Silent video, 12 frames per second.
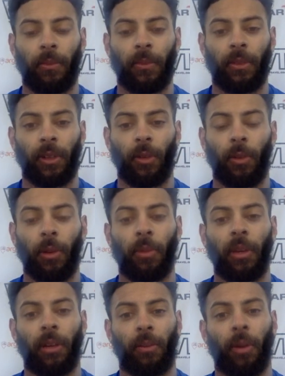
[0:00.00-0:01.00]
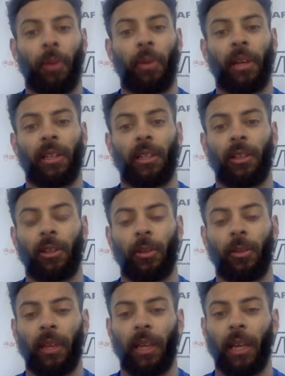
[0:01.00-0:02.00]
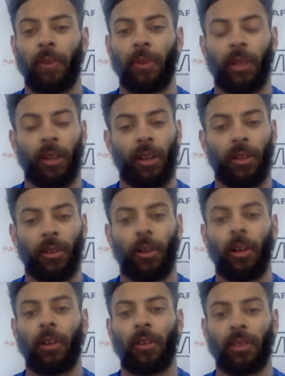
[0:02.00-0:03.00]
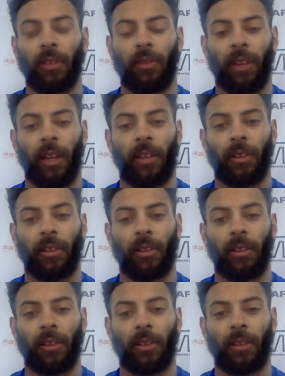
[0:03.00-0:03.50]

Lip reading: So when we actually do play games, it can last longer and stuff like that.